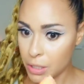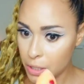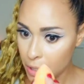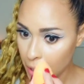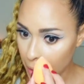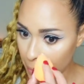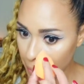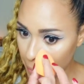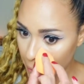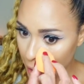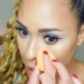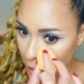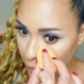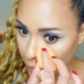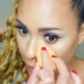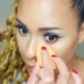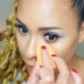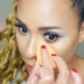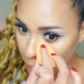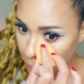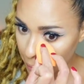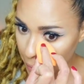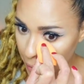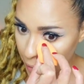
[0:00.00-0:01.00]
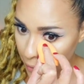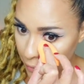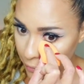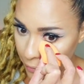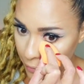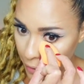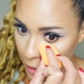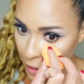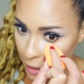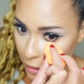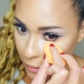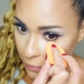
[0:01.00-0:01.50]
I'm not like a big
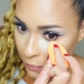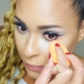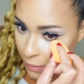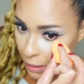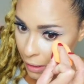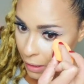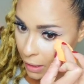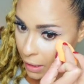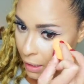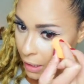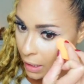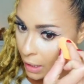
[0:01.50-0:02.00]
fan of like